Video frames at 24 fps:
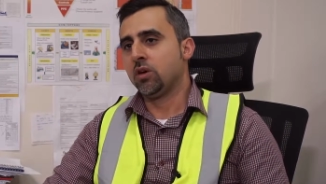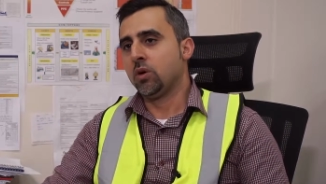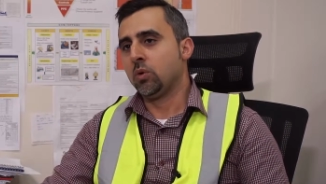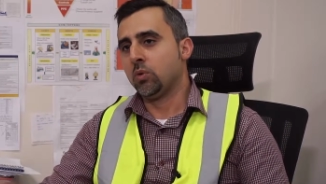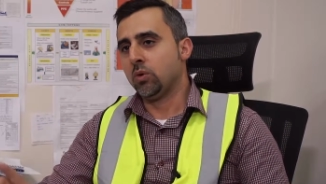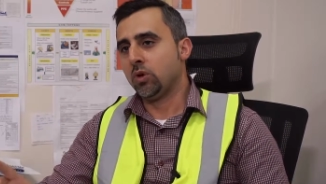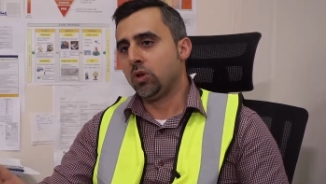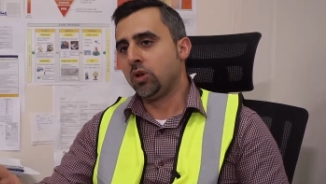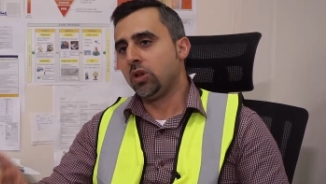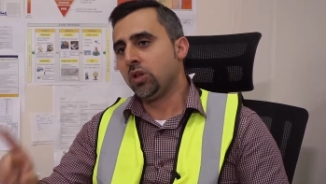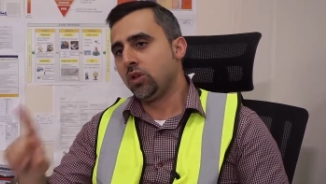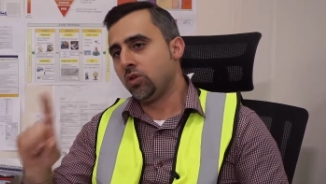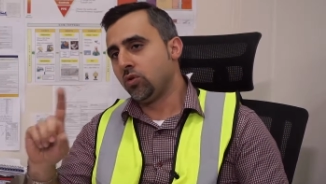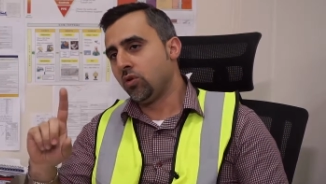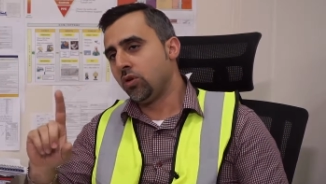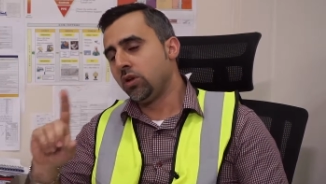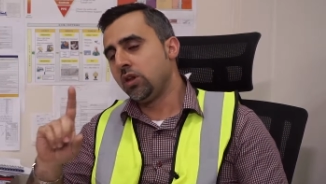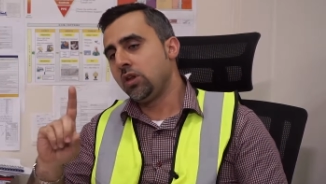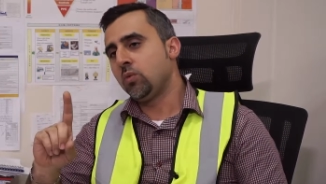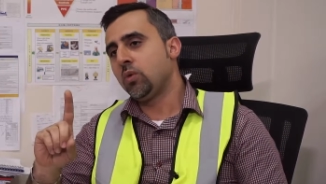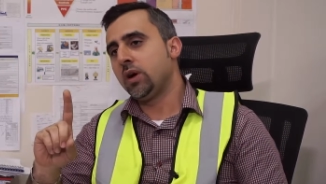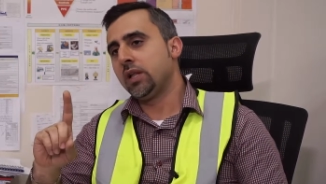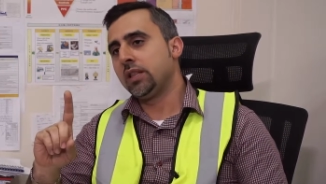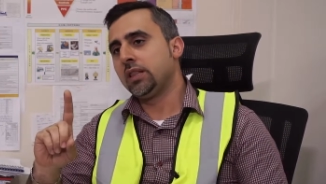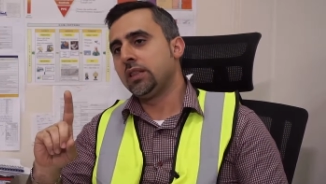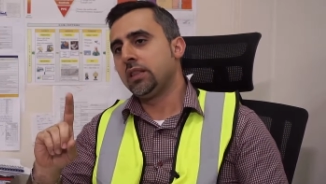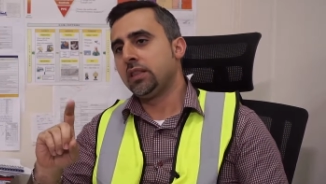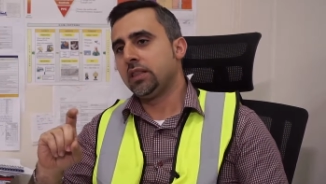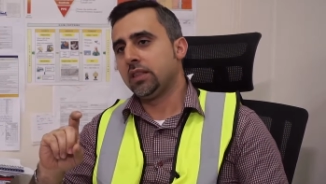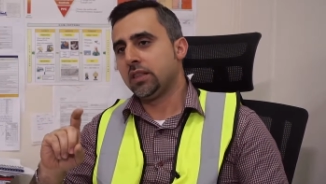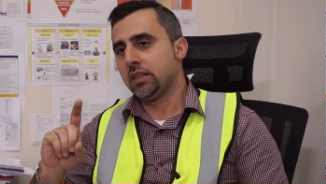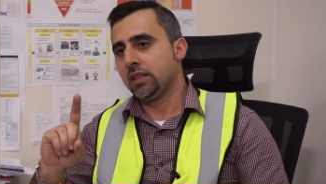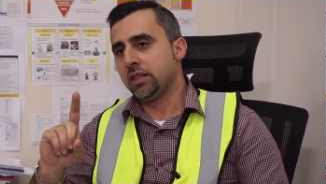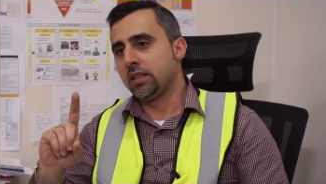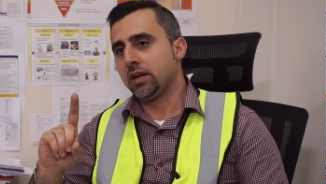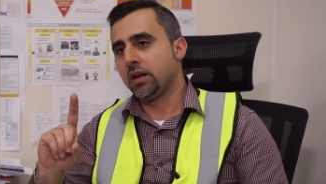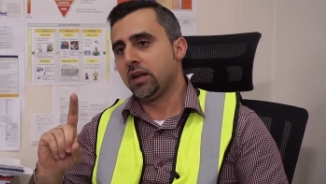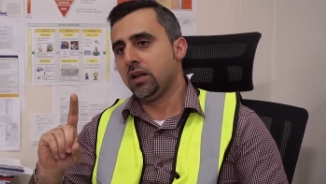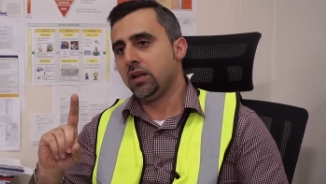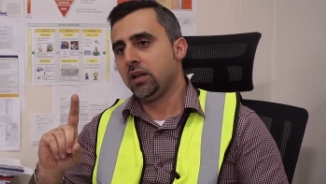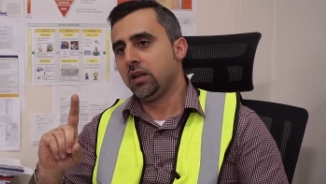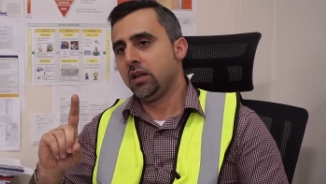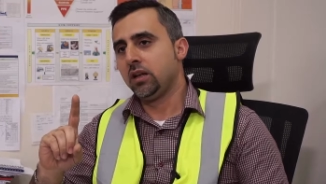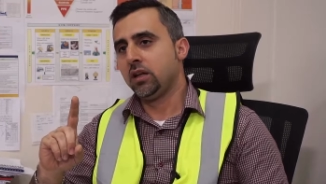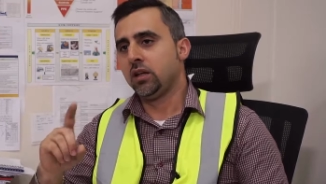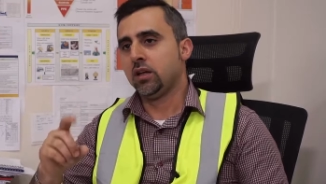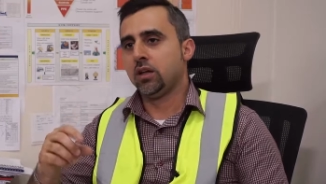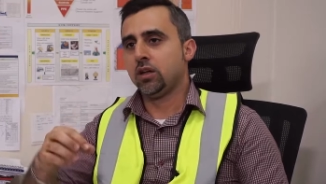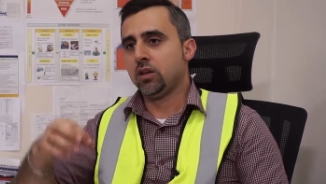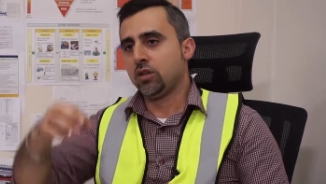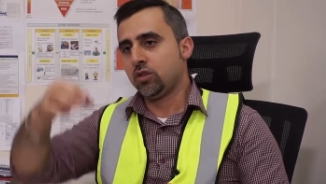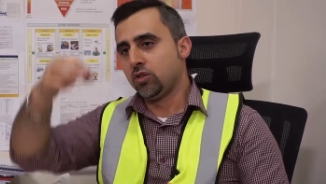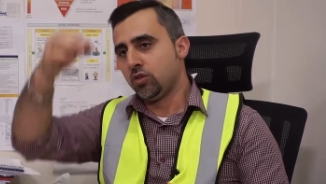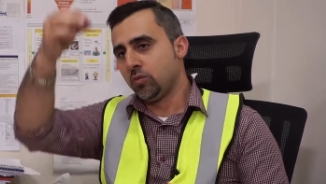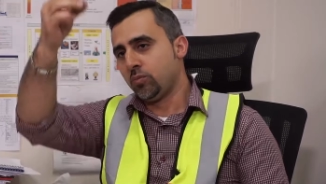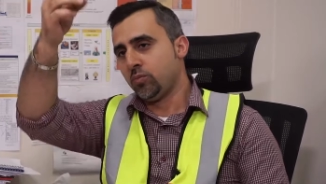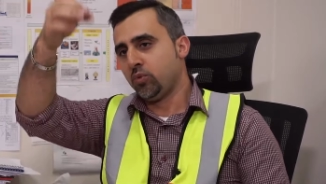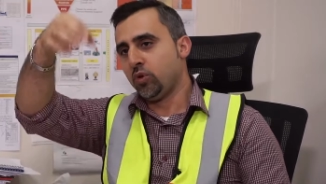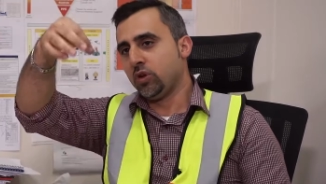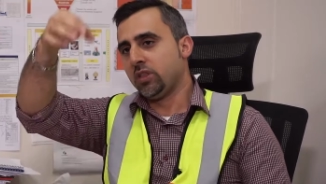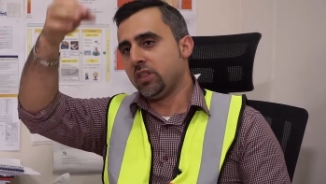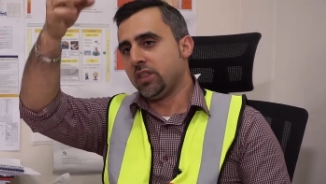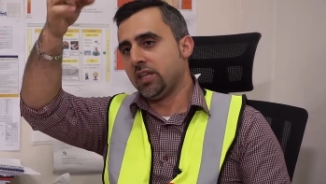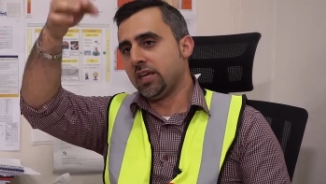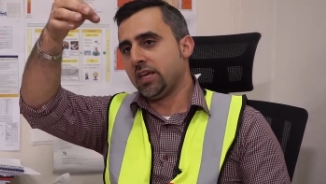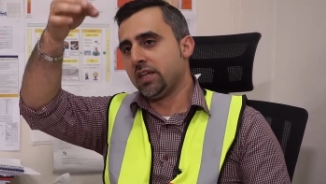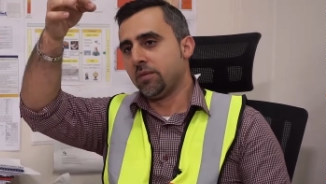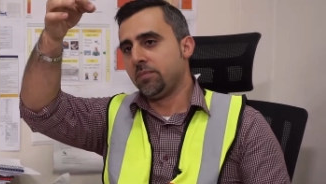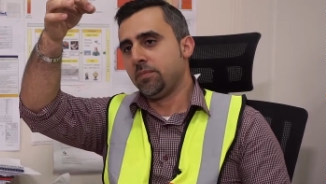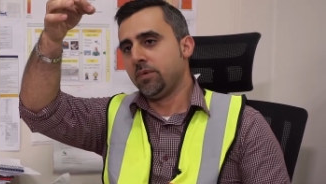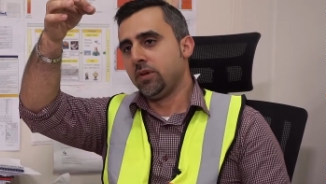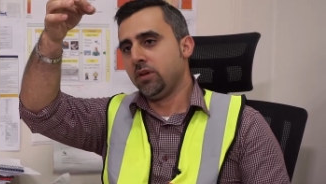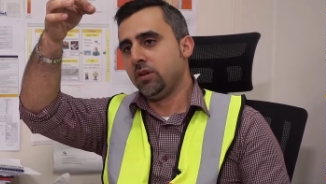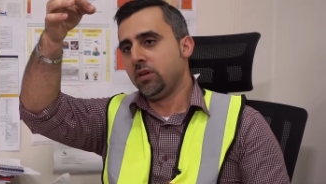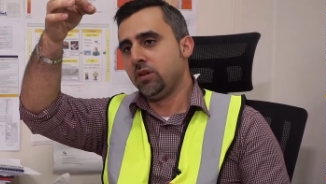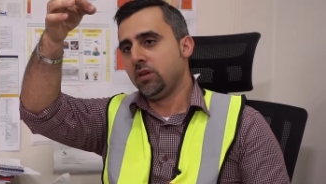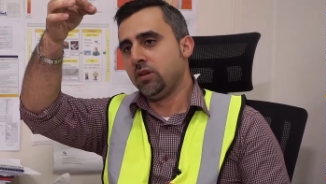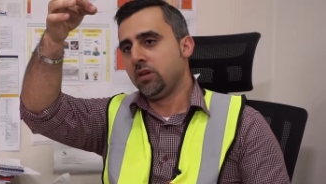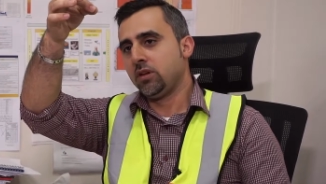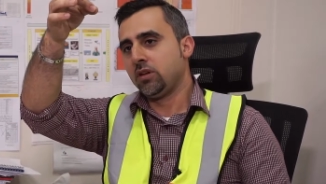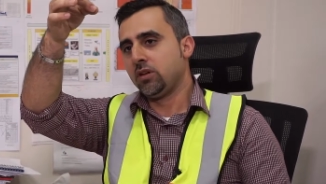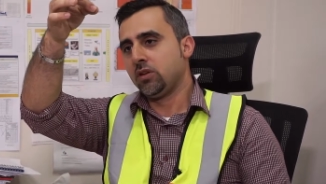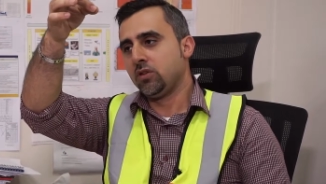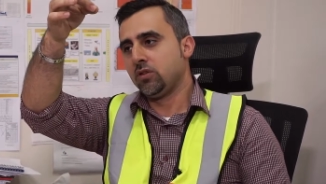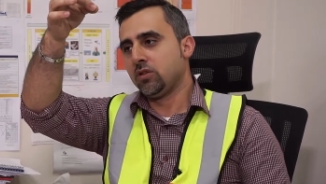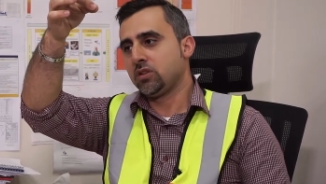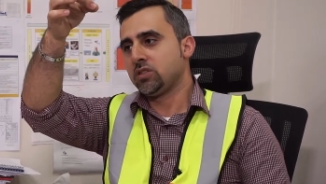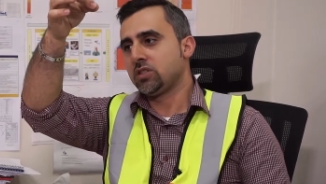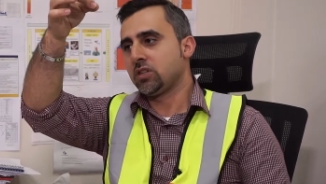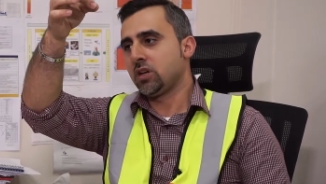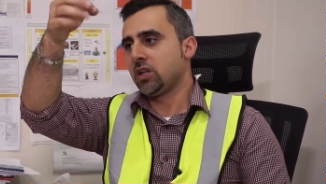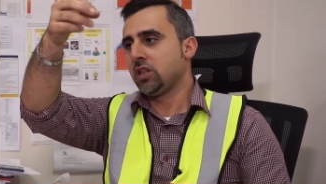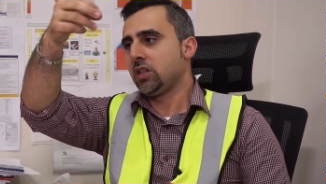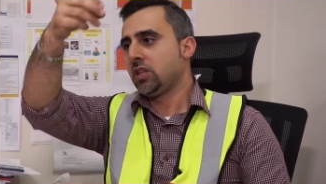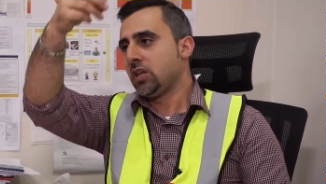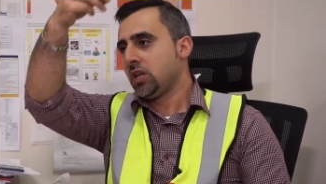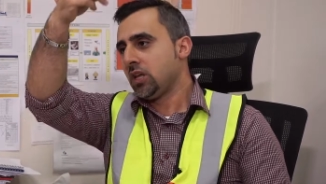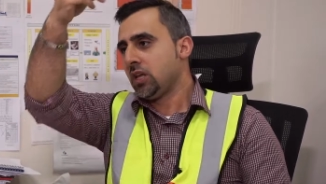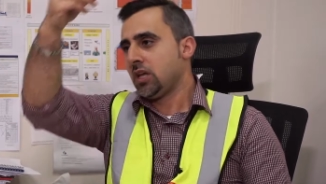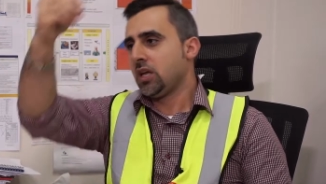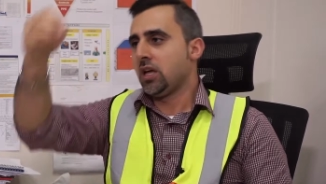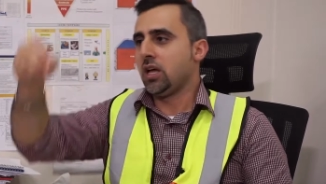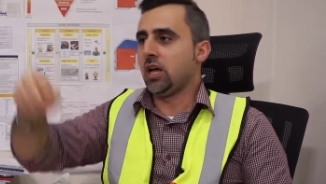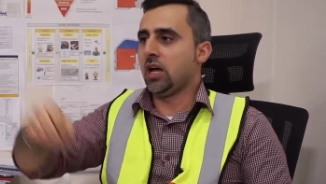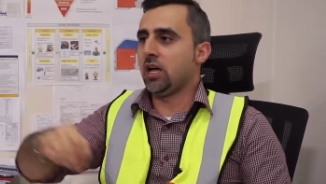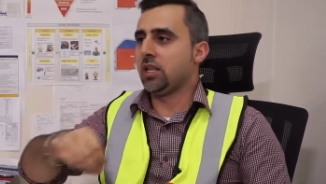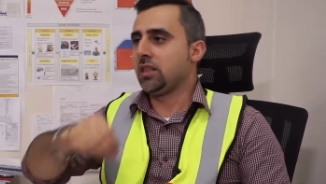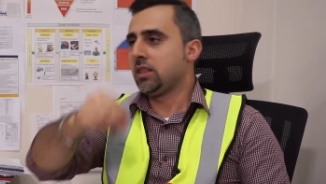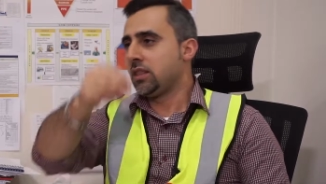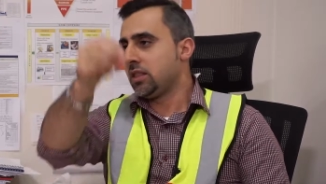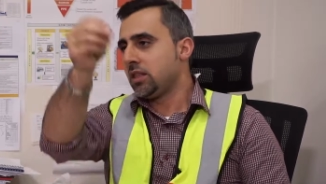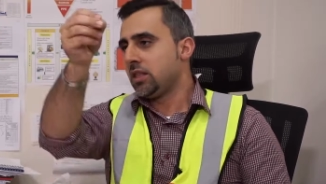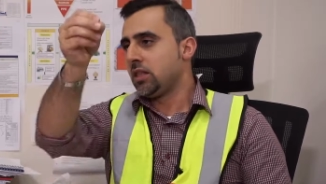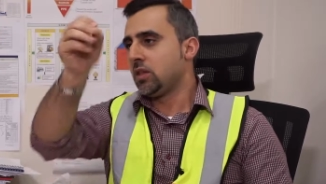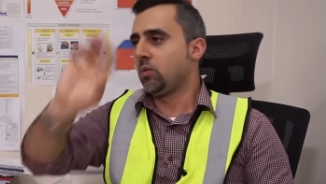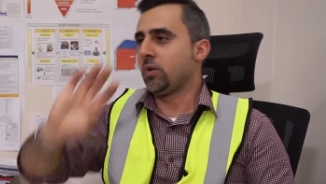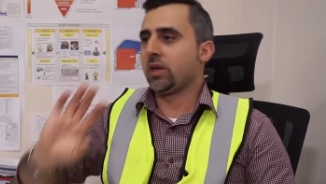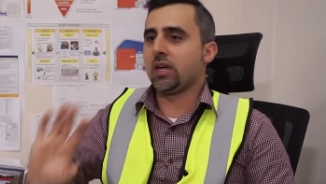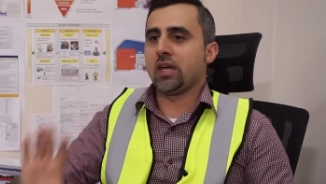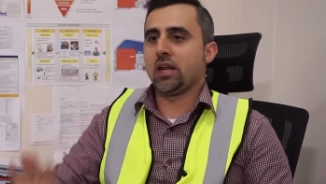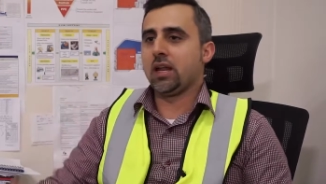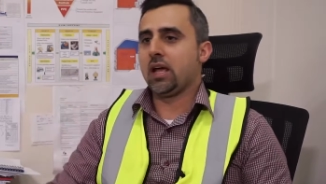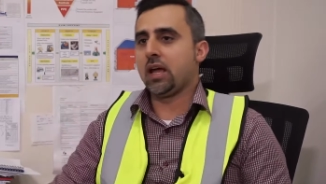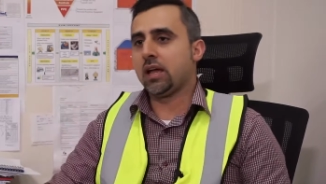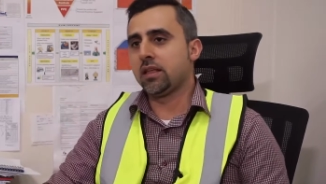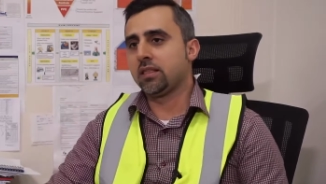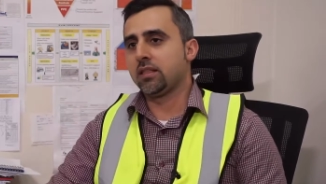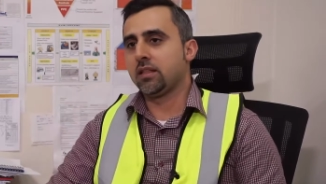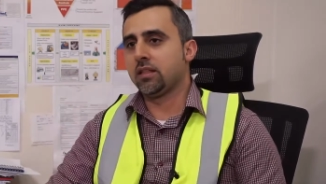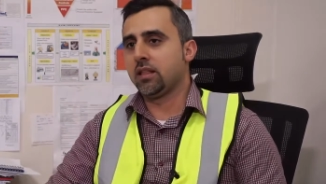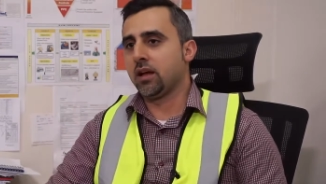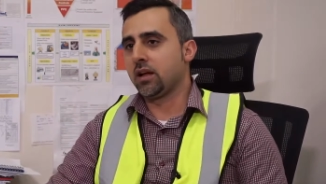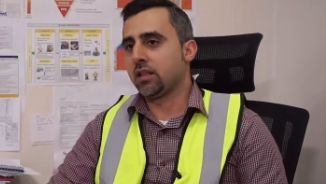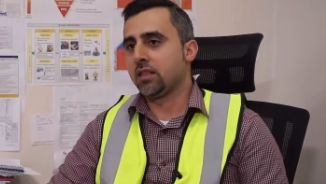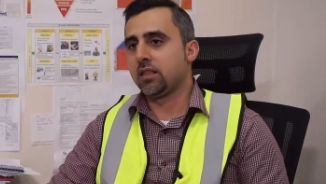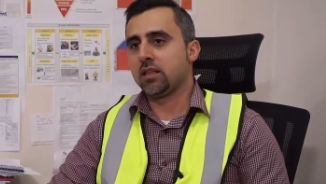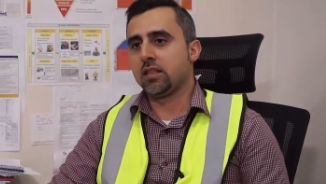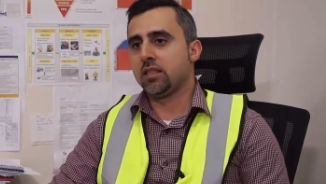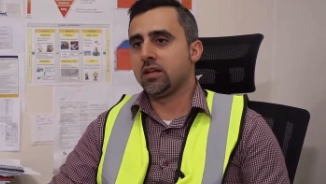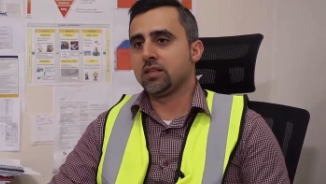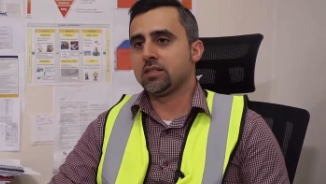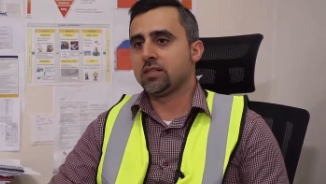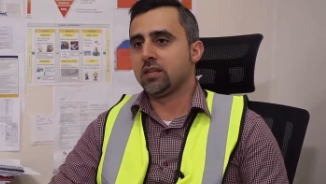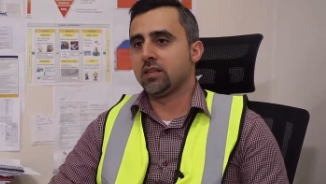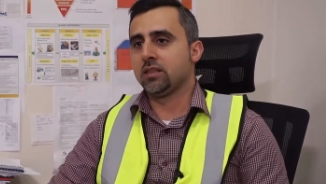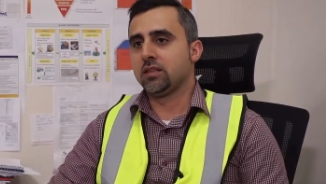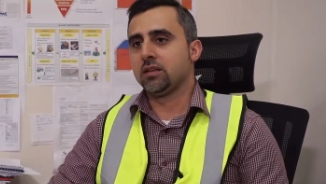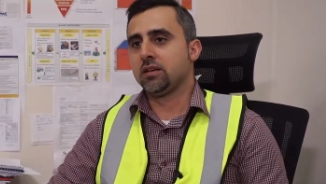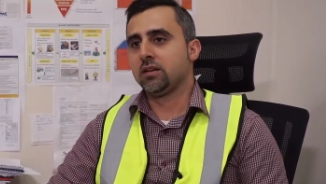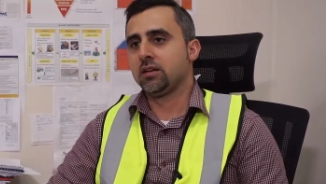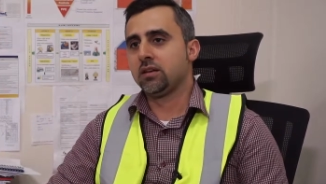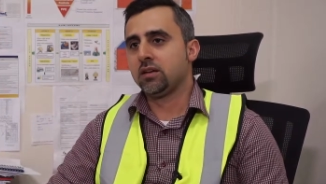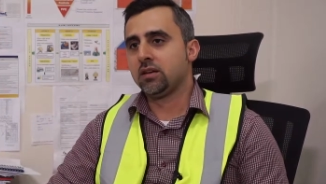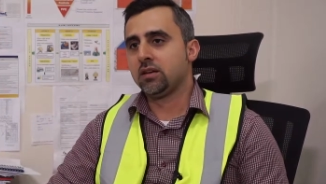We need only one drill to put the gripple in strut, and we can hang the duct. That's it.